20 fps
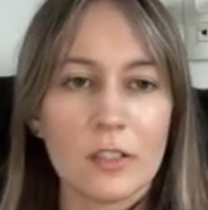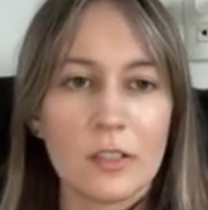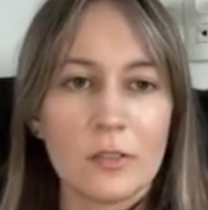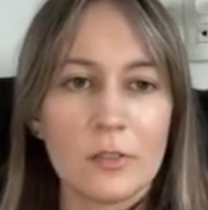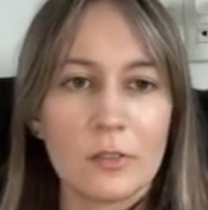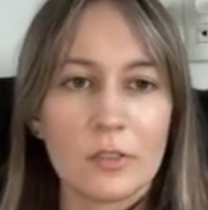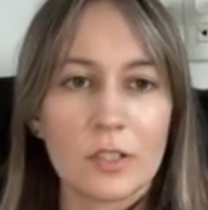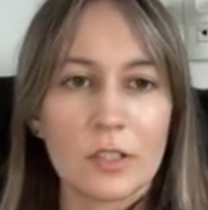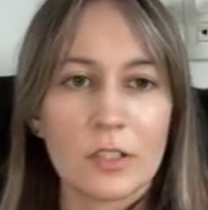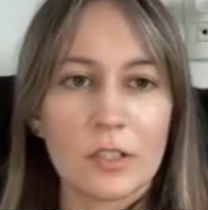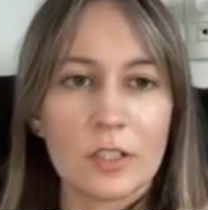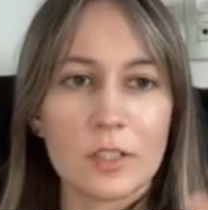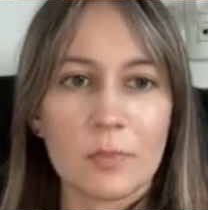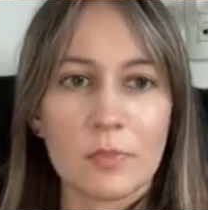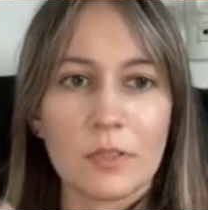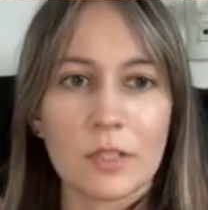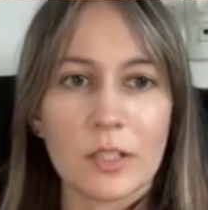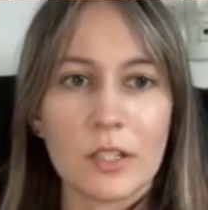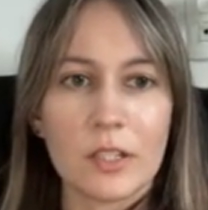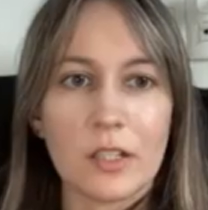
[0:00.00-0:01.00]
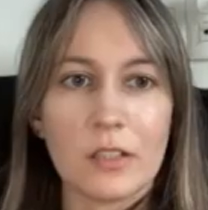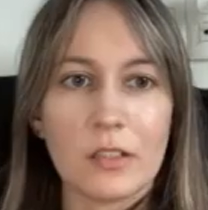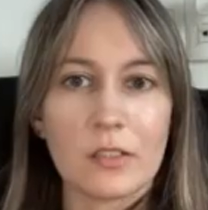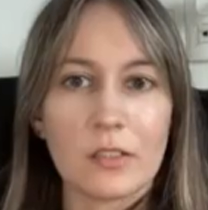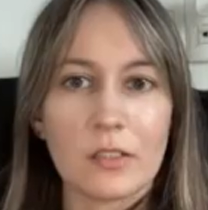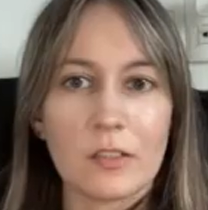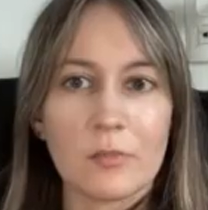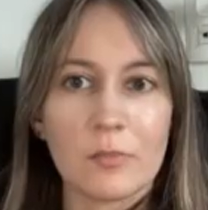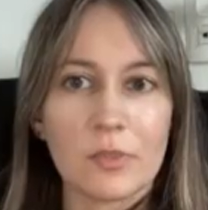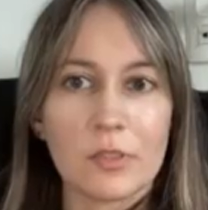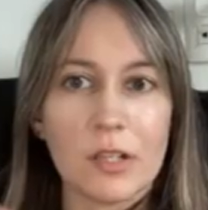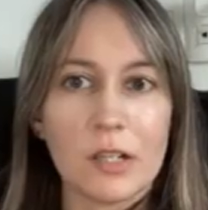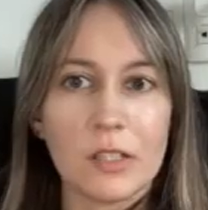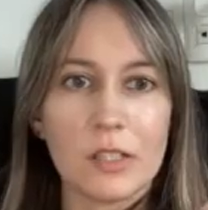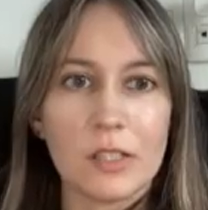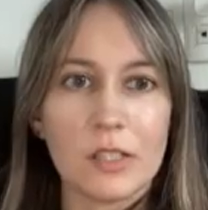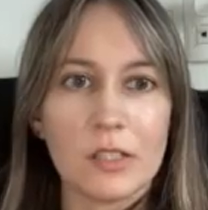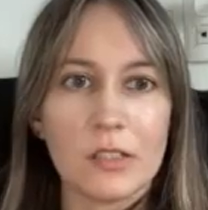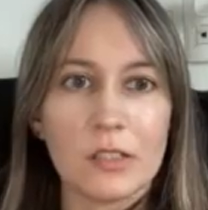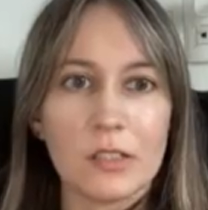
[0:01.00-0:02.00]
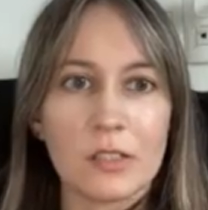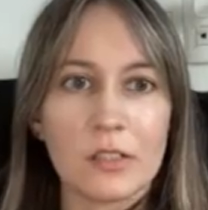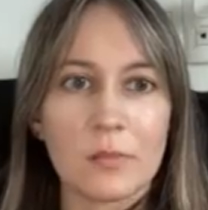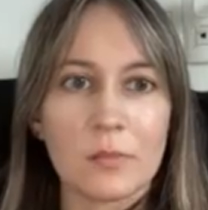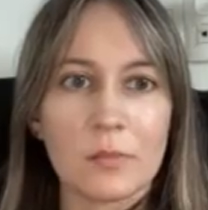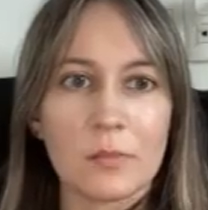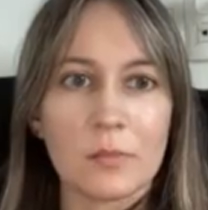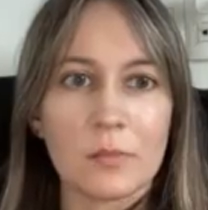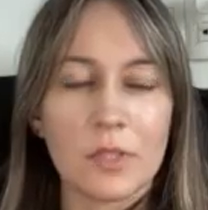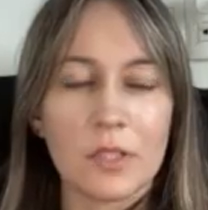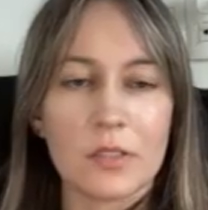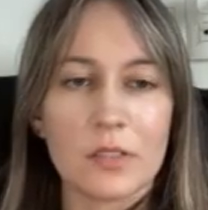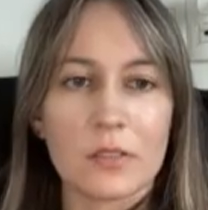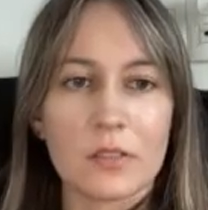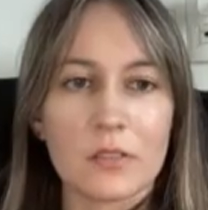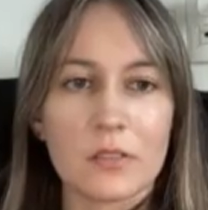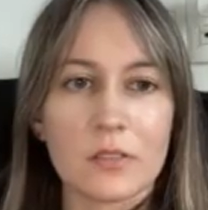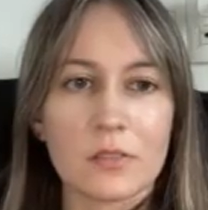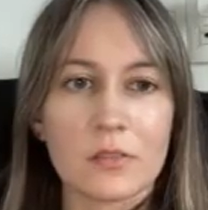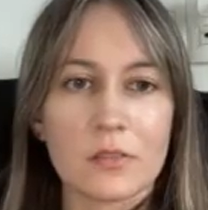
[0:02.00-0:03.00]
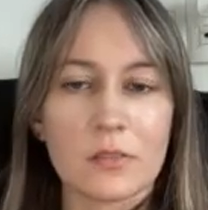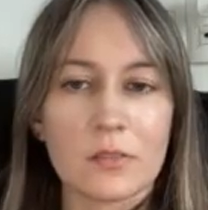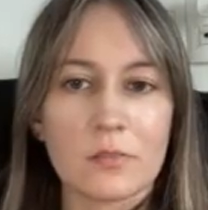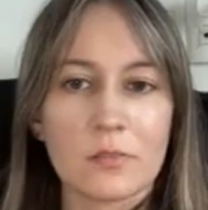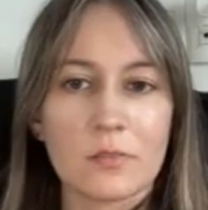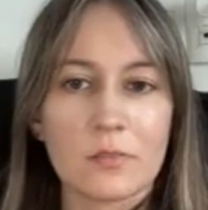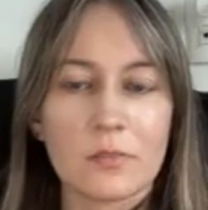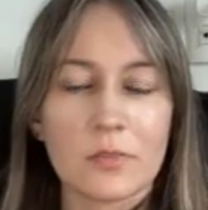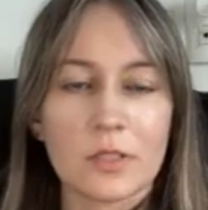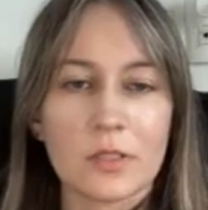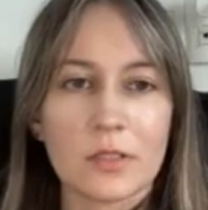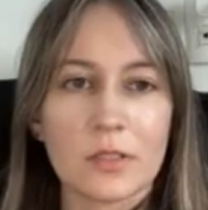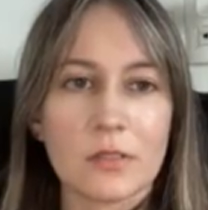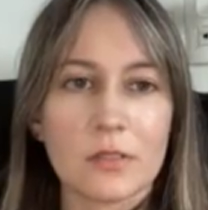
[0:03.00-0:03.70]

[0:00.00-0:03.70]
you can explain their pricing better. But